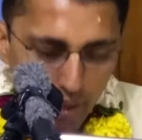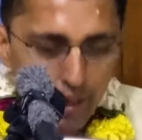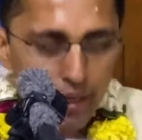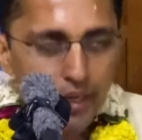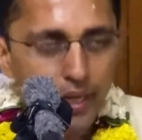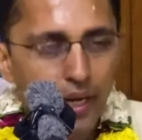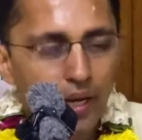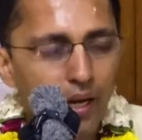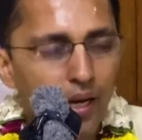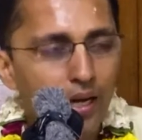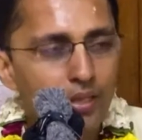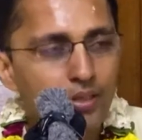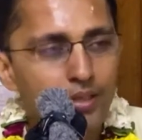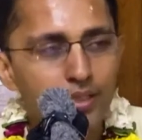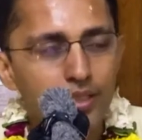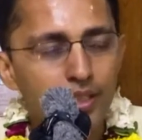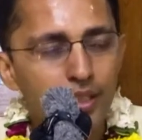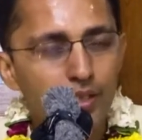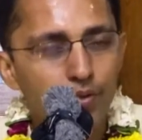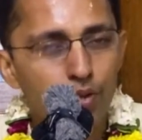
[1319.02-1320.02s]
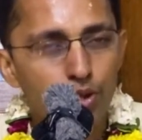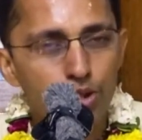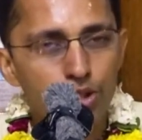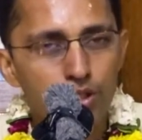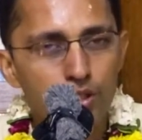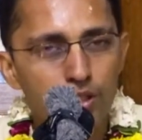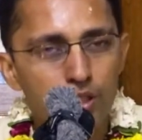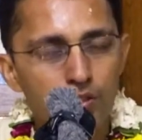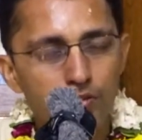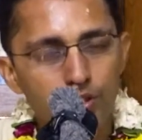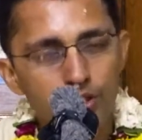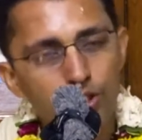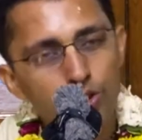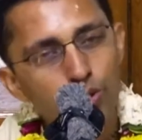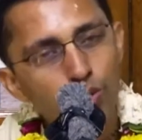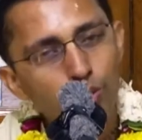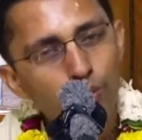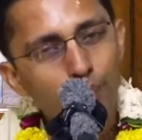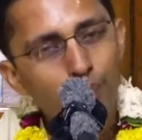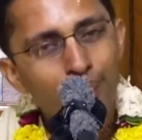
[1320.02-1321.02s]
He engages in devotional service
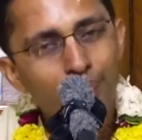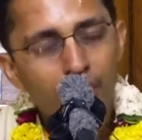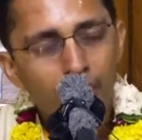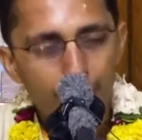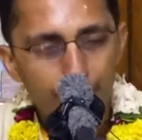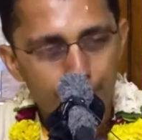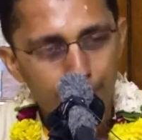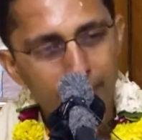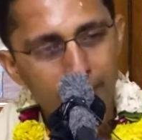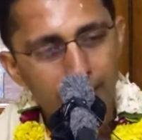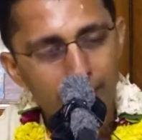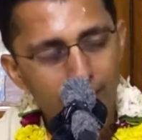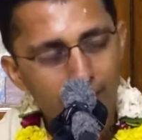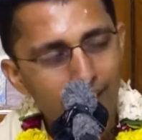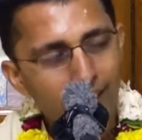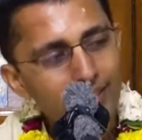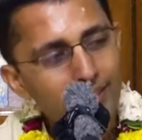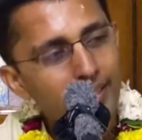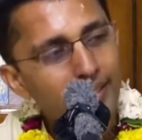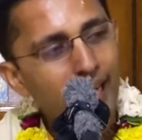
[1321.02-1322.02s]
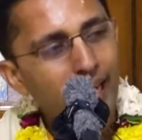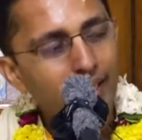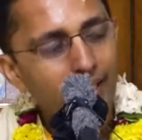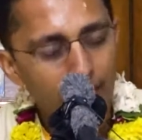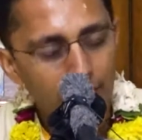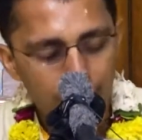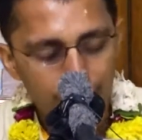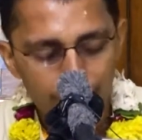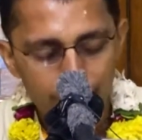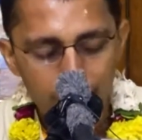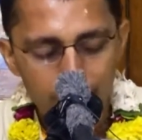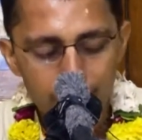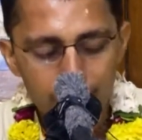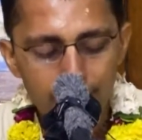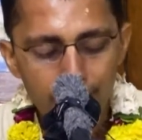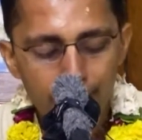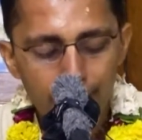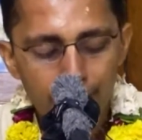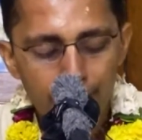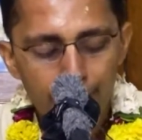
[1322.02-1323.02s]
to me. That's the 19th verse.